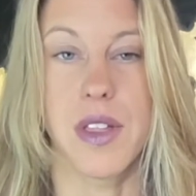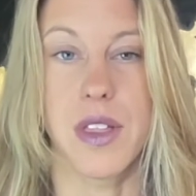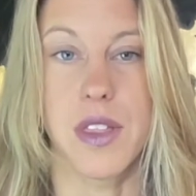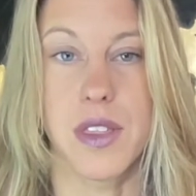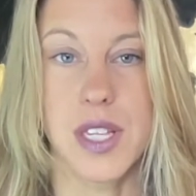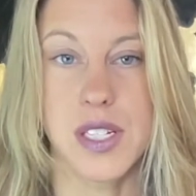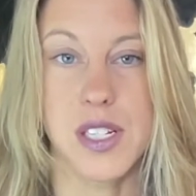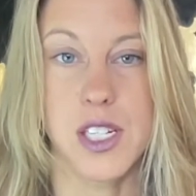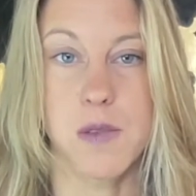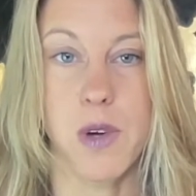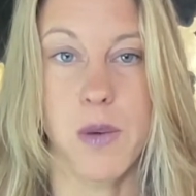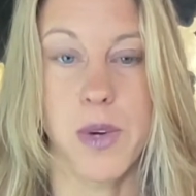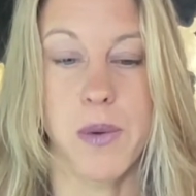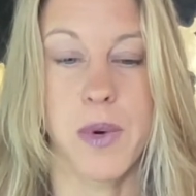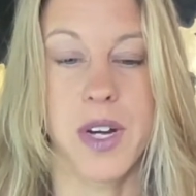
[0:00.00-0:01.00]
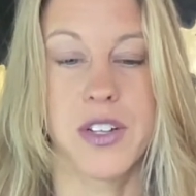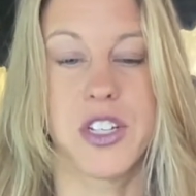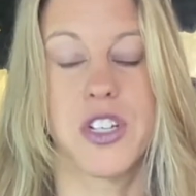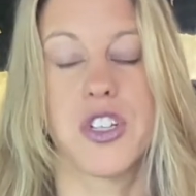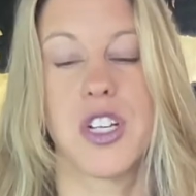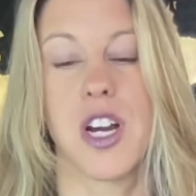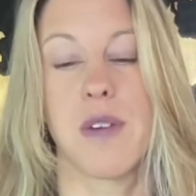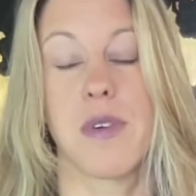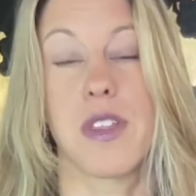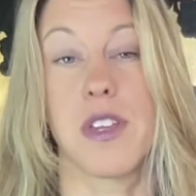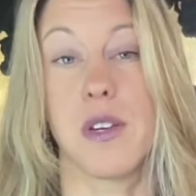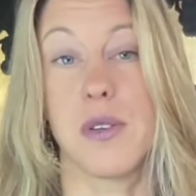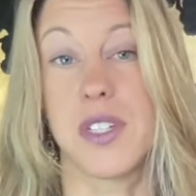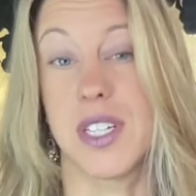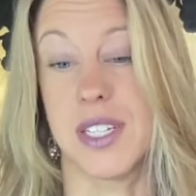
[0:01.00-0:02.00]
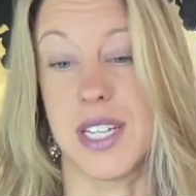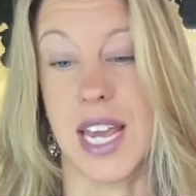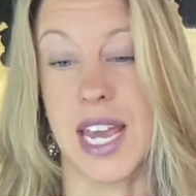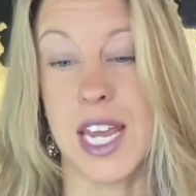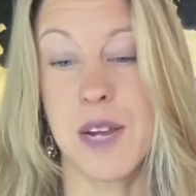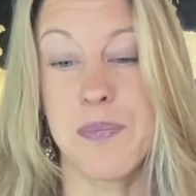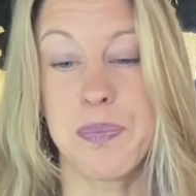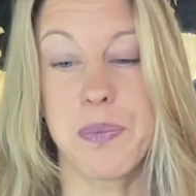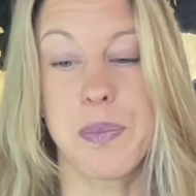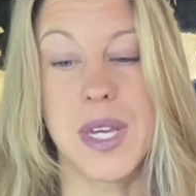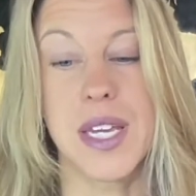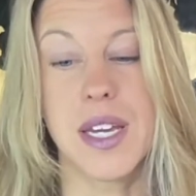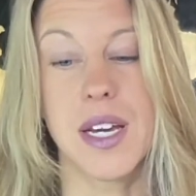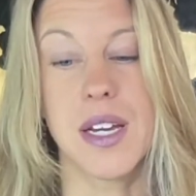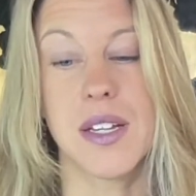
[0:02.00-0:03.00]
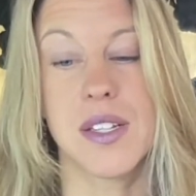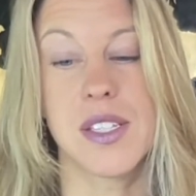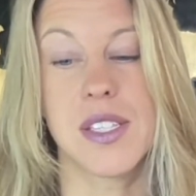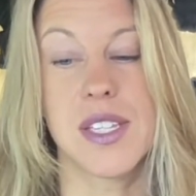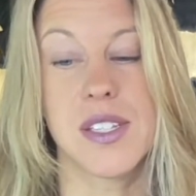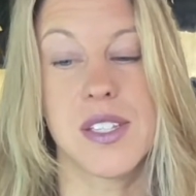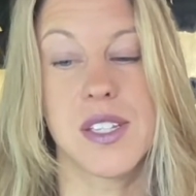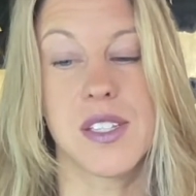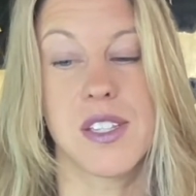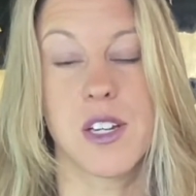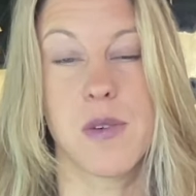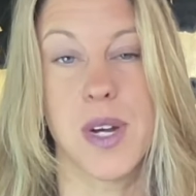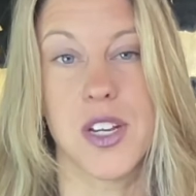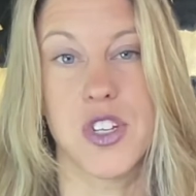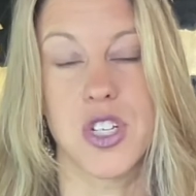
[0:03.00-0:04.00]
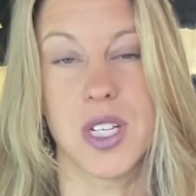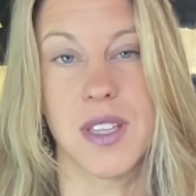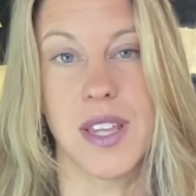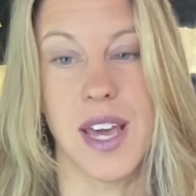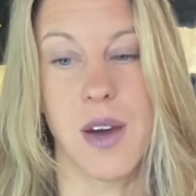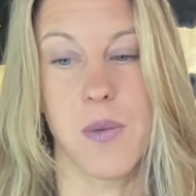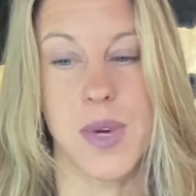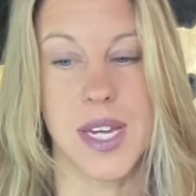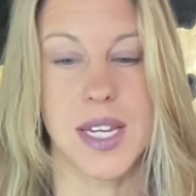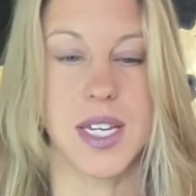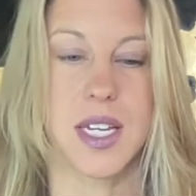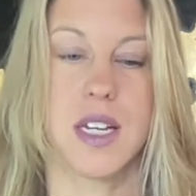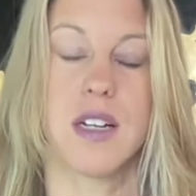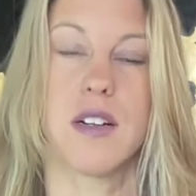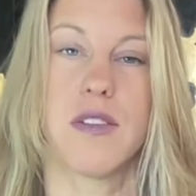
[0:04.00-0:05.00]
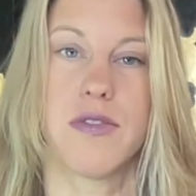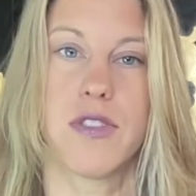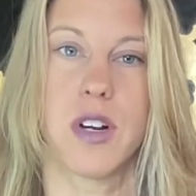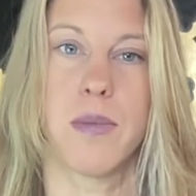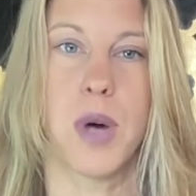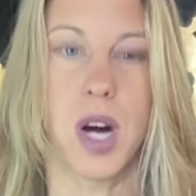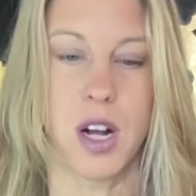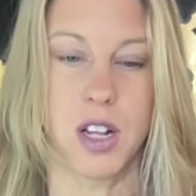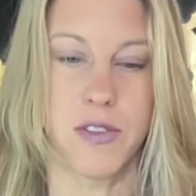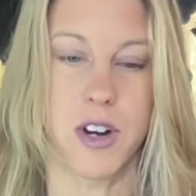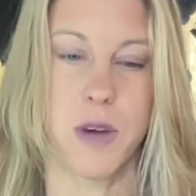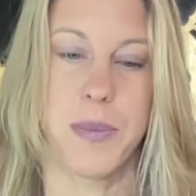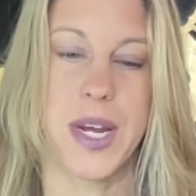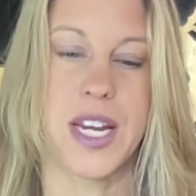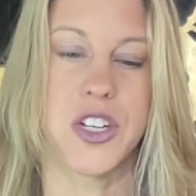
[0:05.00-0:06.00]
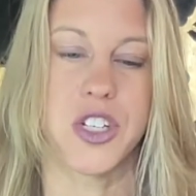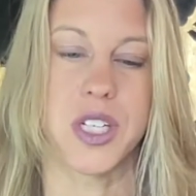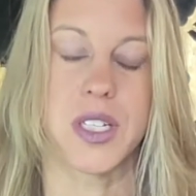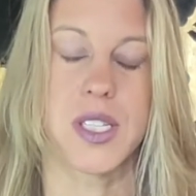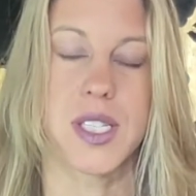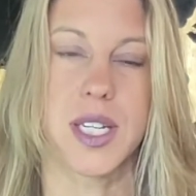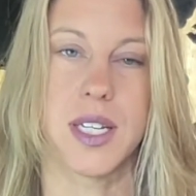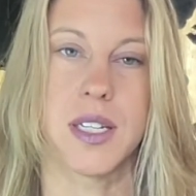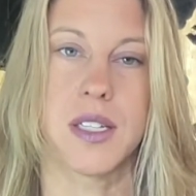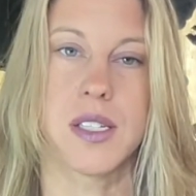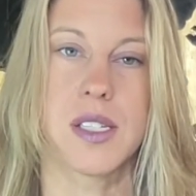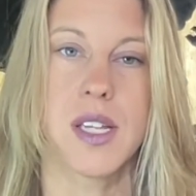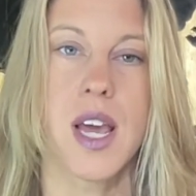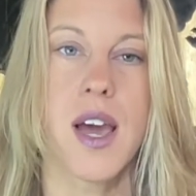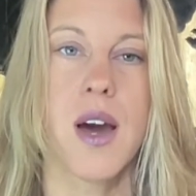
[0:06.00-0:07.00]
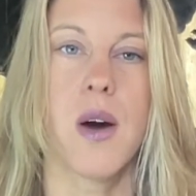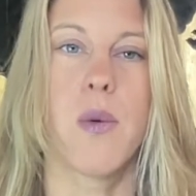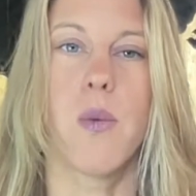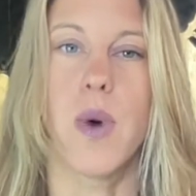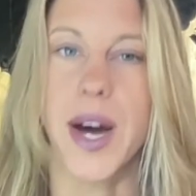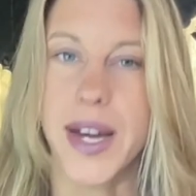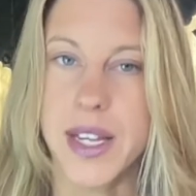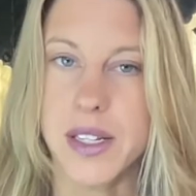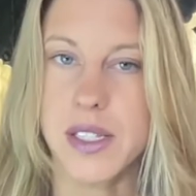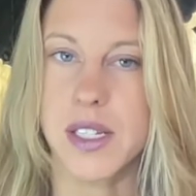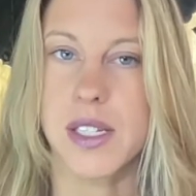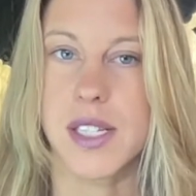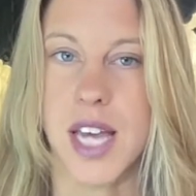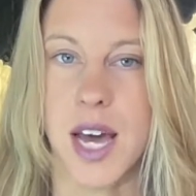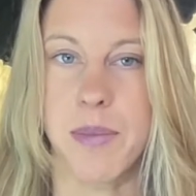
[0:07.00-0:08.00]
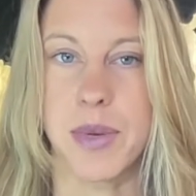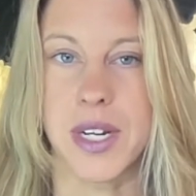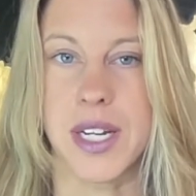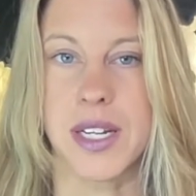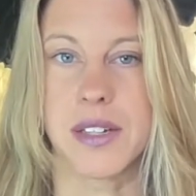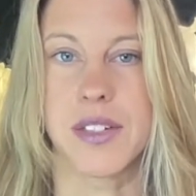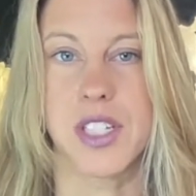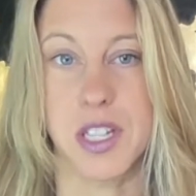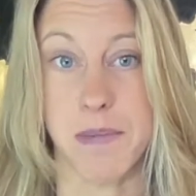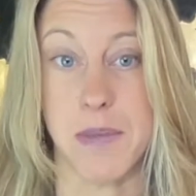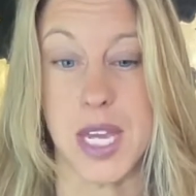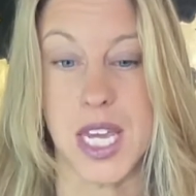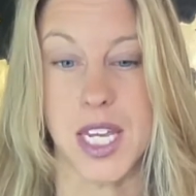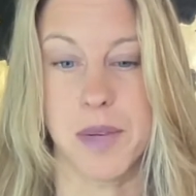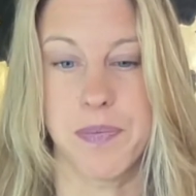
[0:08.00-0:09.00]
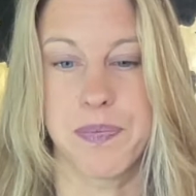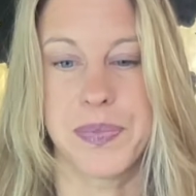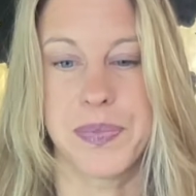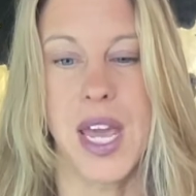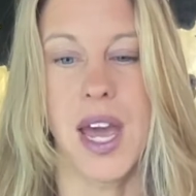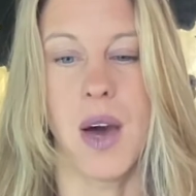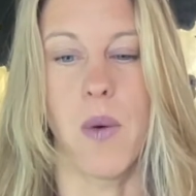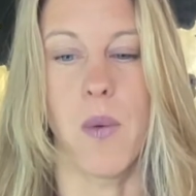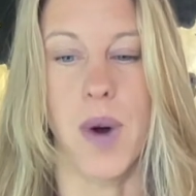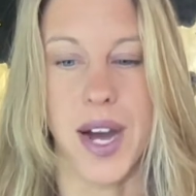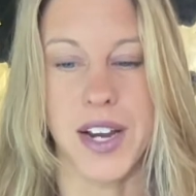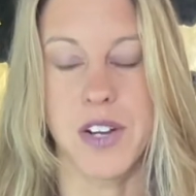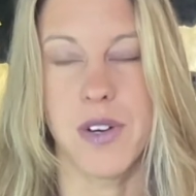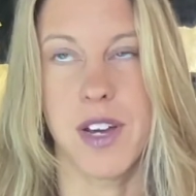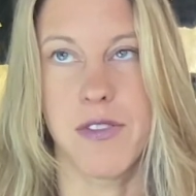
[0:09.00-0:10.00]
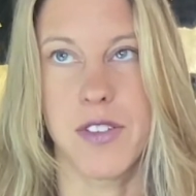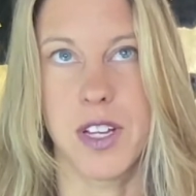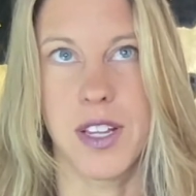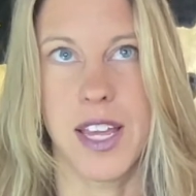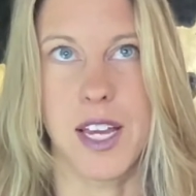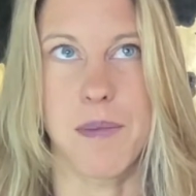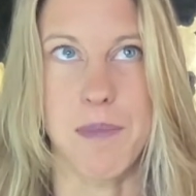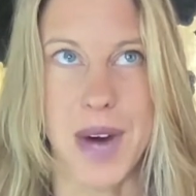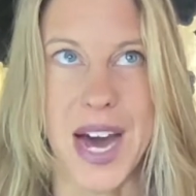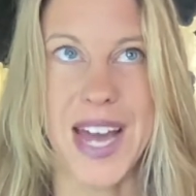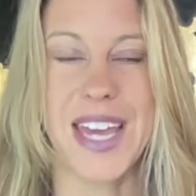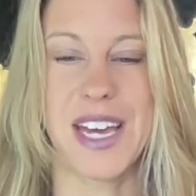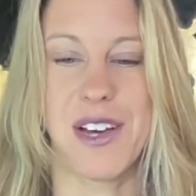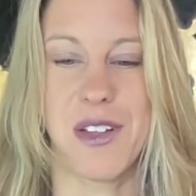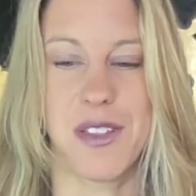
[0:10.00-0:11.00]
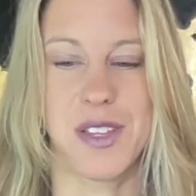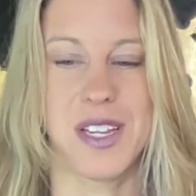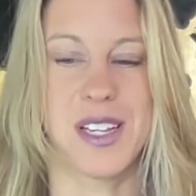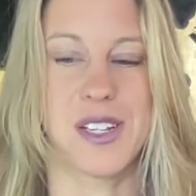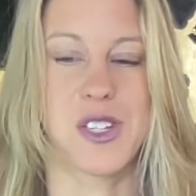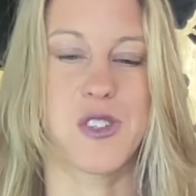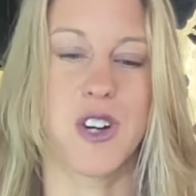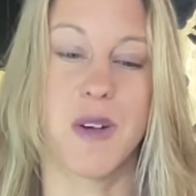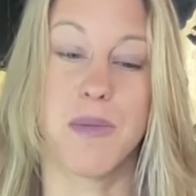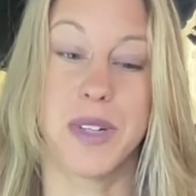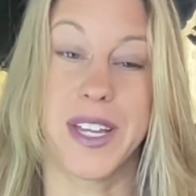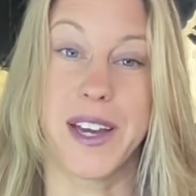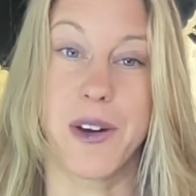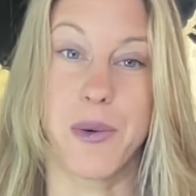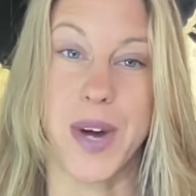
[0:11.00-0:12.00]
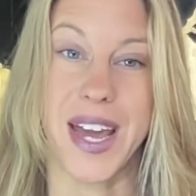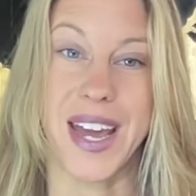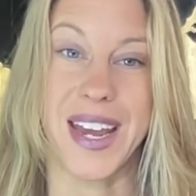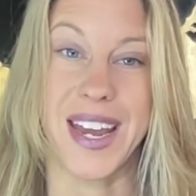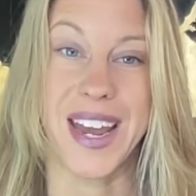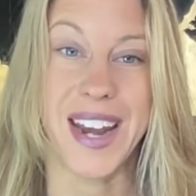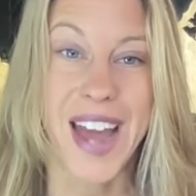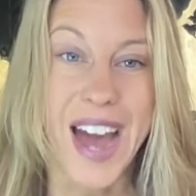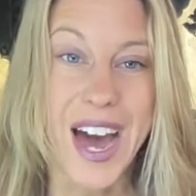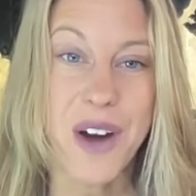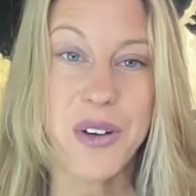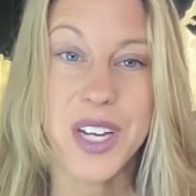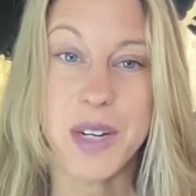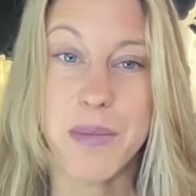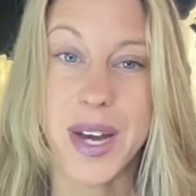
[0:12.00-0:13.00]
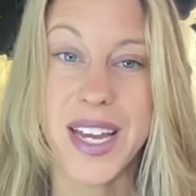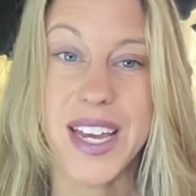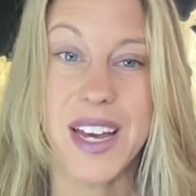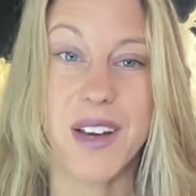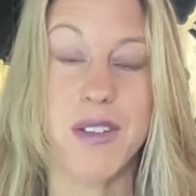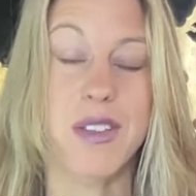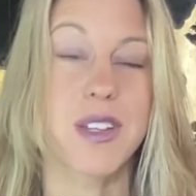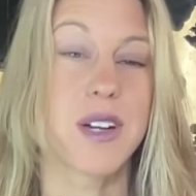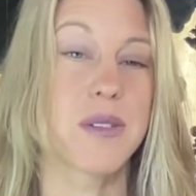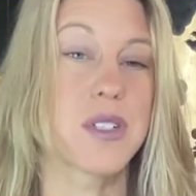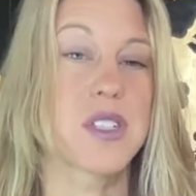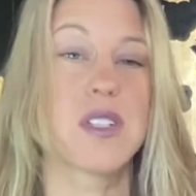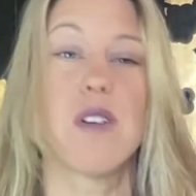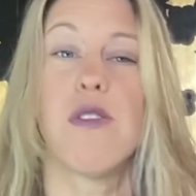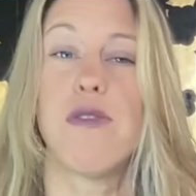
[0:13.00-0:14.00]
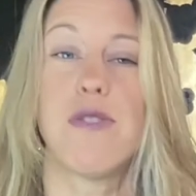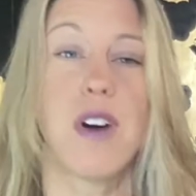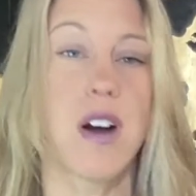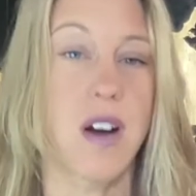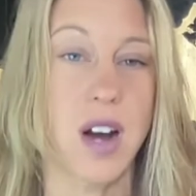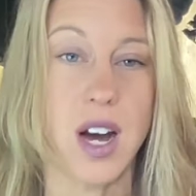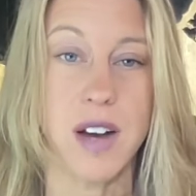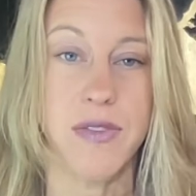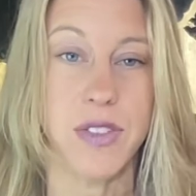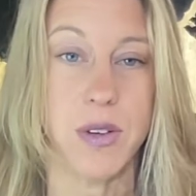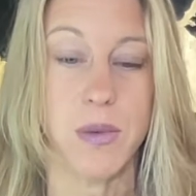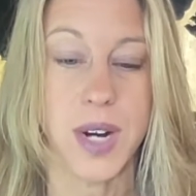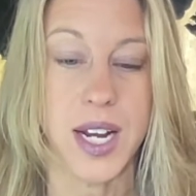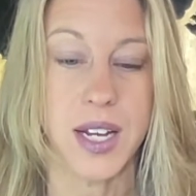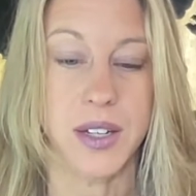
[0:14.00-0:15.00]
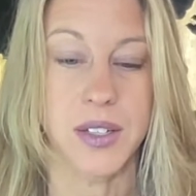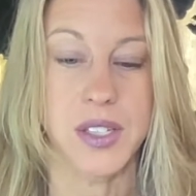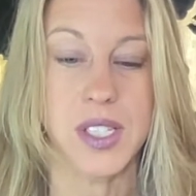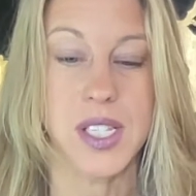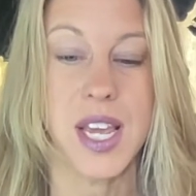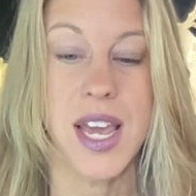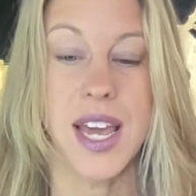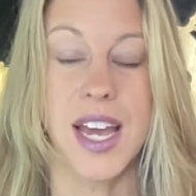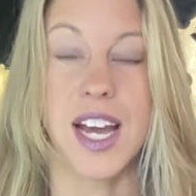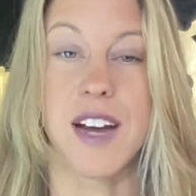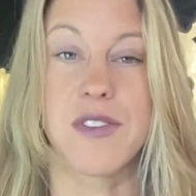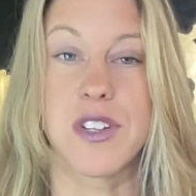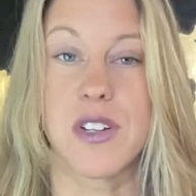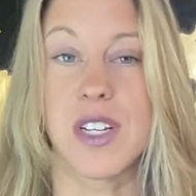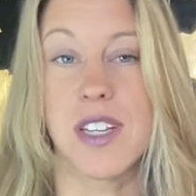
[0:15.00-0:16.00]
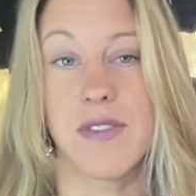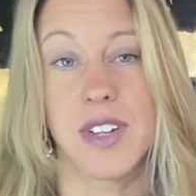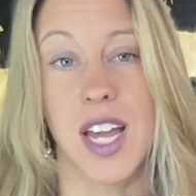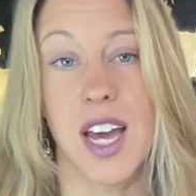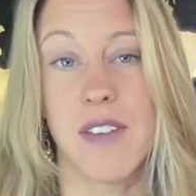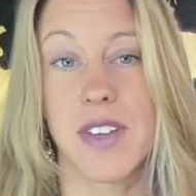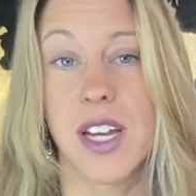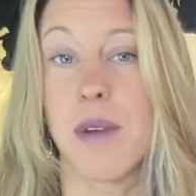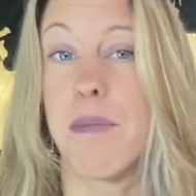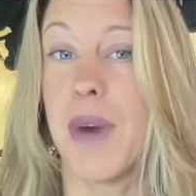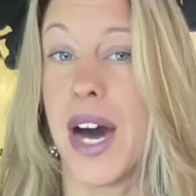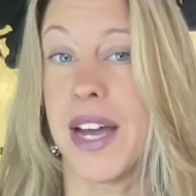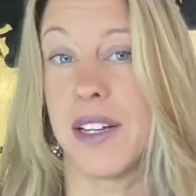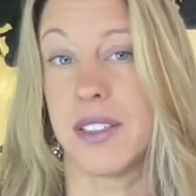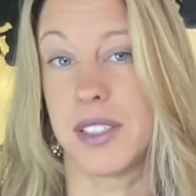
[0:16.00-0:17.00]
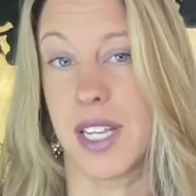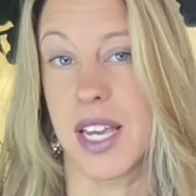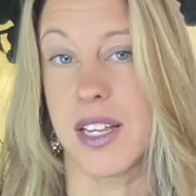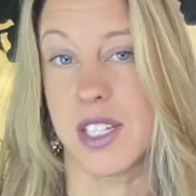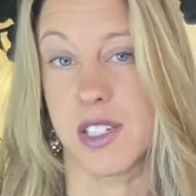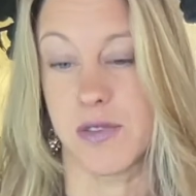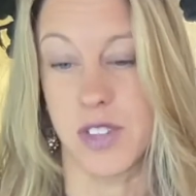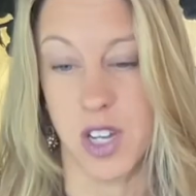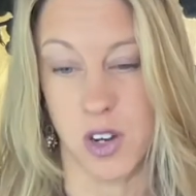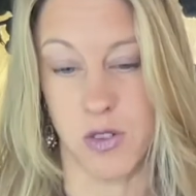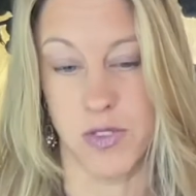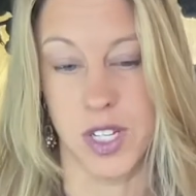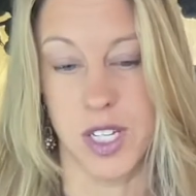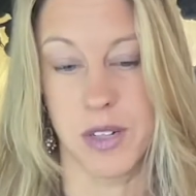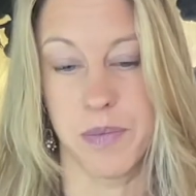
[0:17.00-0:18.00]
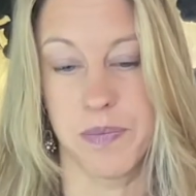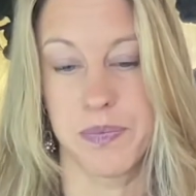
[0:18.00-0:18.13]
This is what we want to share with you today because this is the question that we hear from all of our patients is, why is this happening to me? Why do I feel like my health is crumbling away, and how can my health go so far off the rails after even having a mild case of COVID?